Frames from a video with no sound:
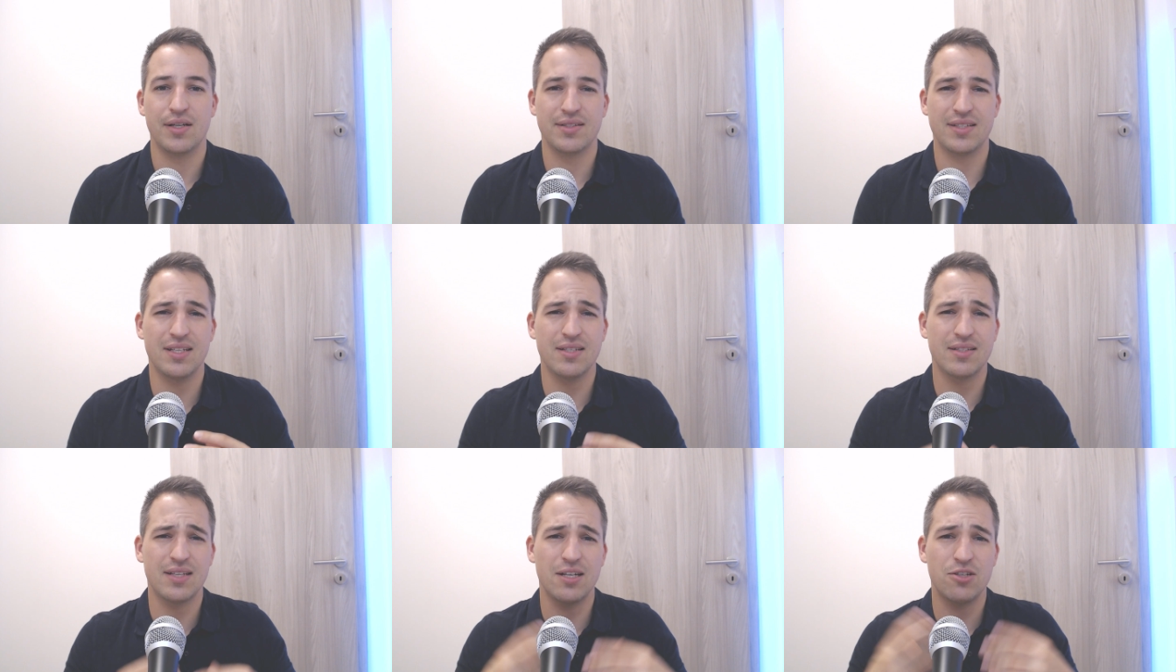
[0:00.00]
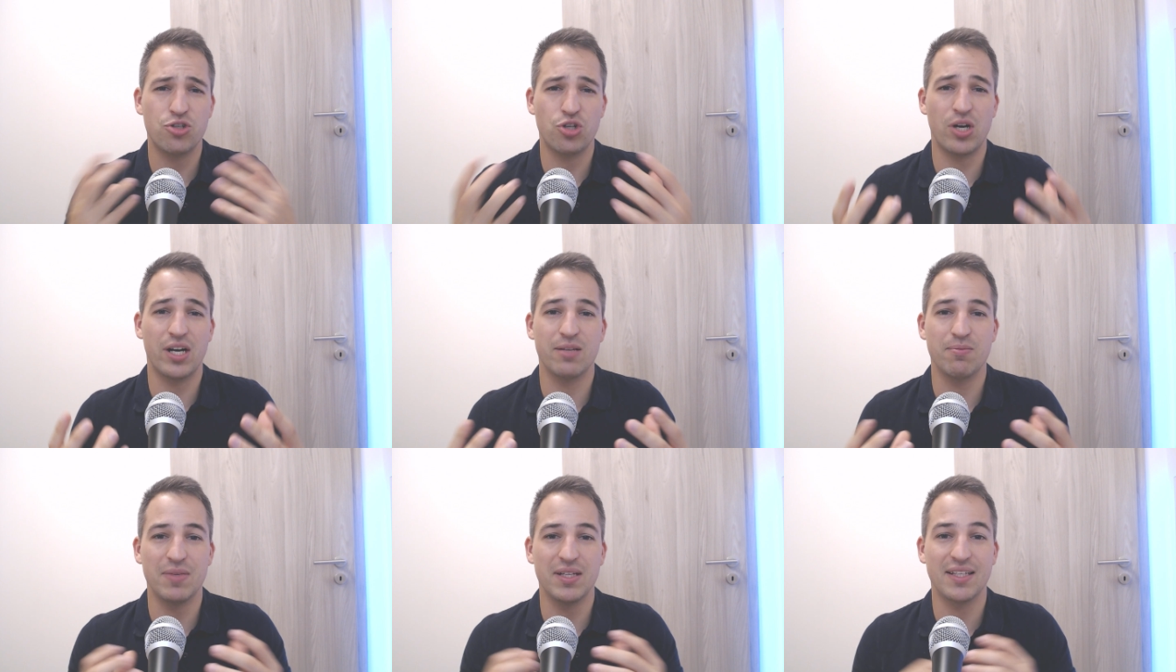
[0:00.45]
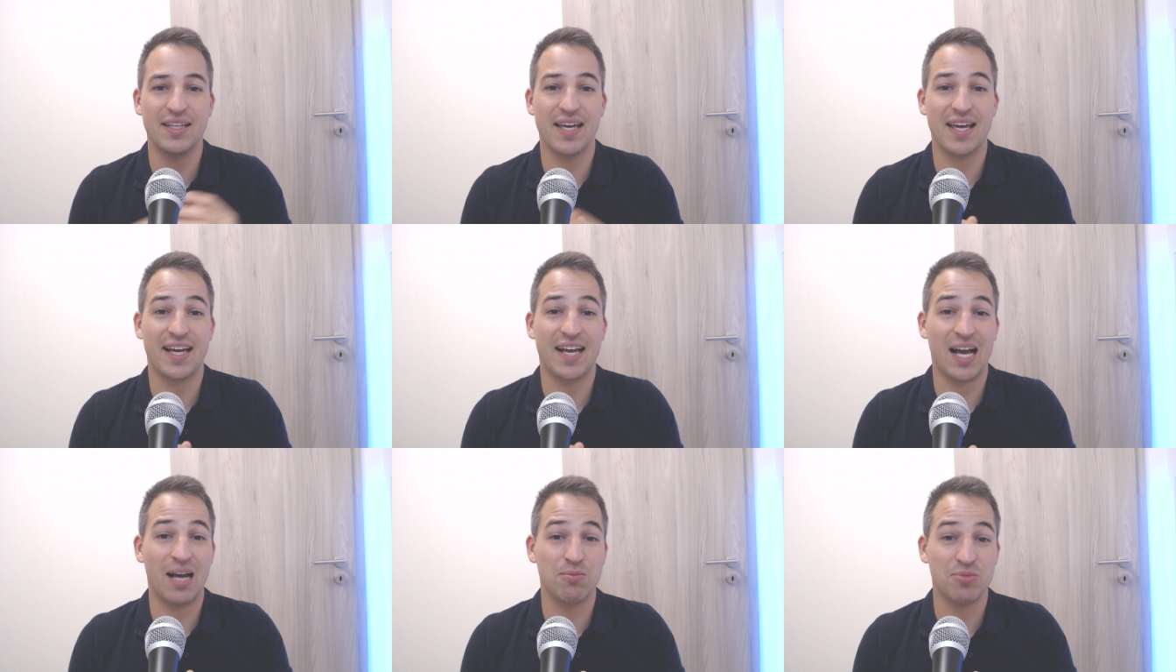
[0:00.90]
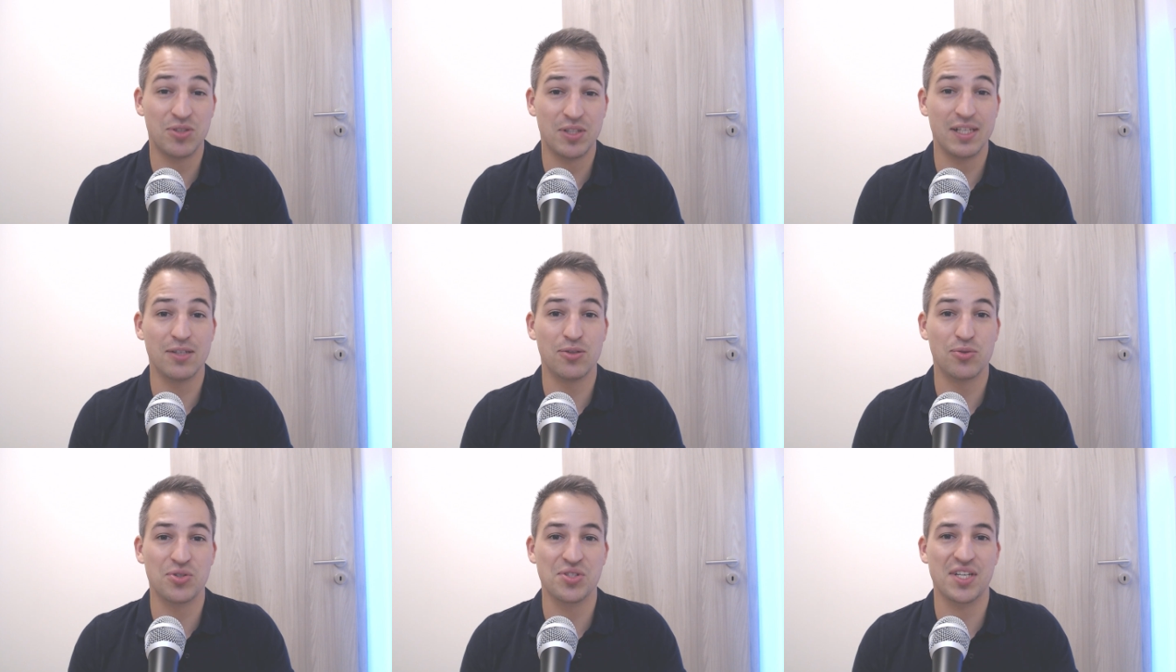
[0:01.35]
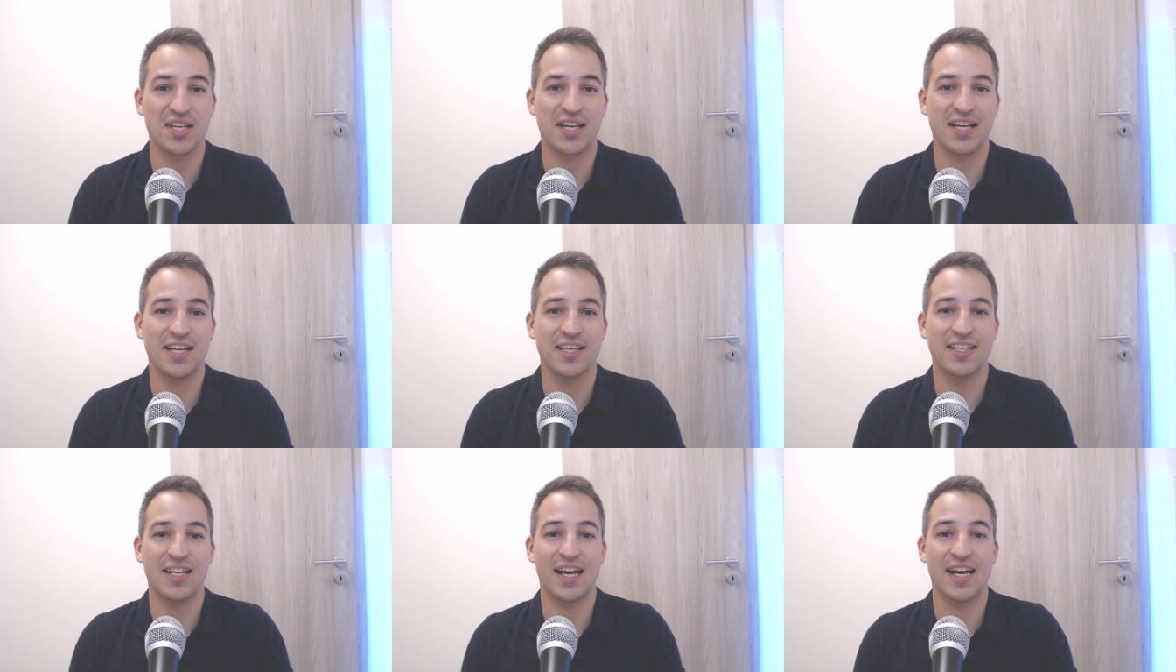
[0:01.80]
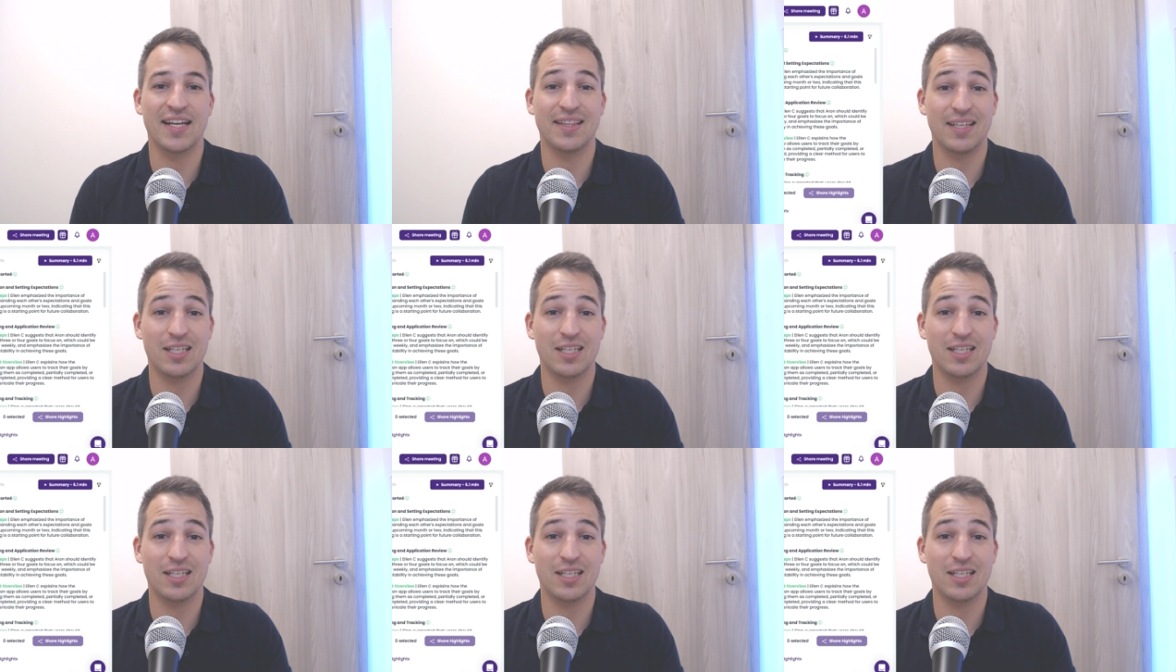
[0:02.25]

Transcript: Since I tried MeetGeek, I'm still using it and